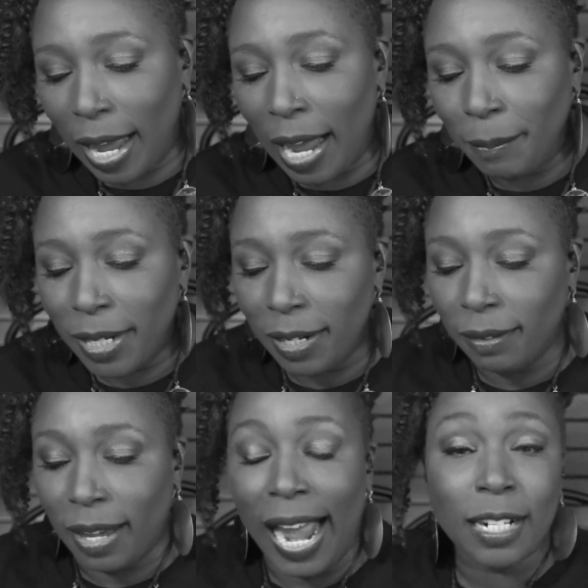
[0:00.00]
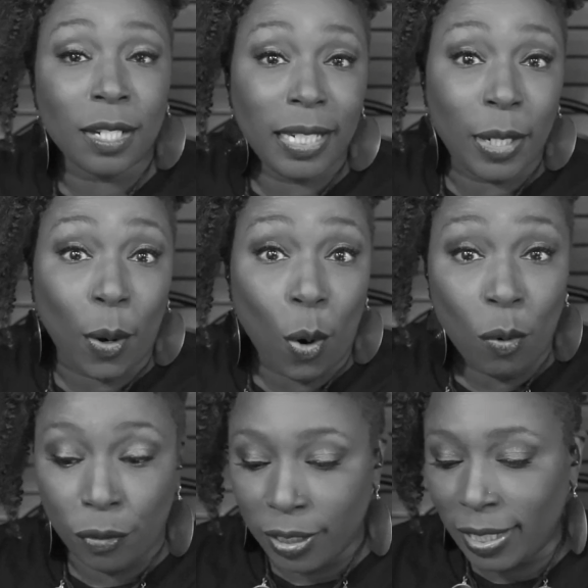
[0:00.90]
I'm going to actually go
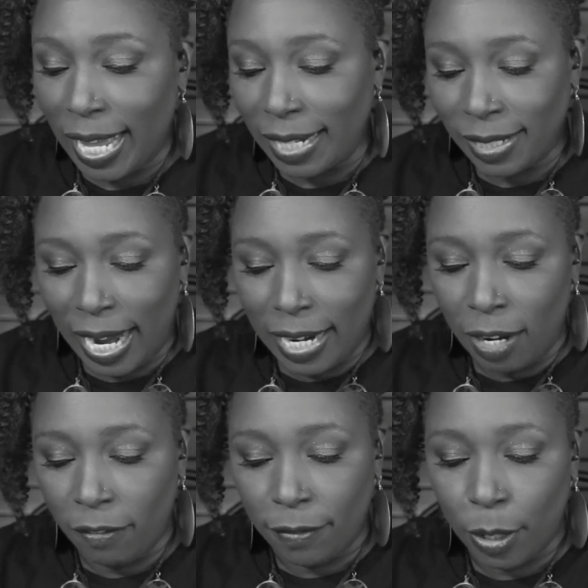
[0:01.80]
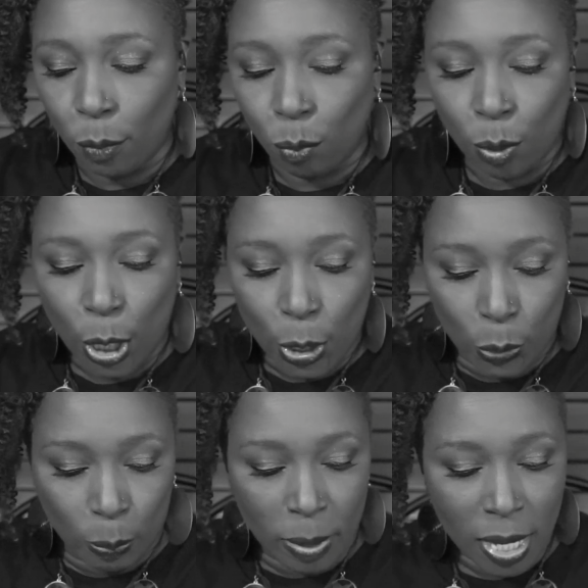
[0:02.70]
over to that side of the
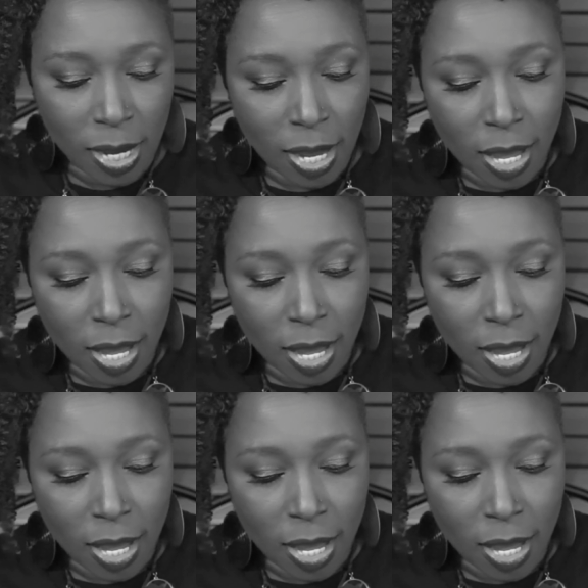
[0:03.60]
room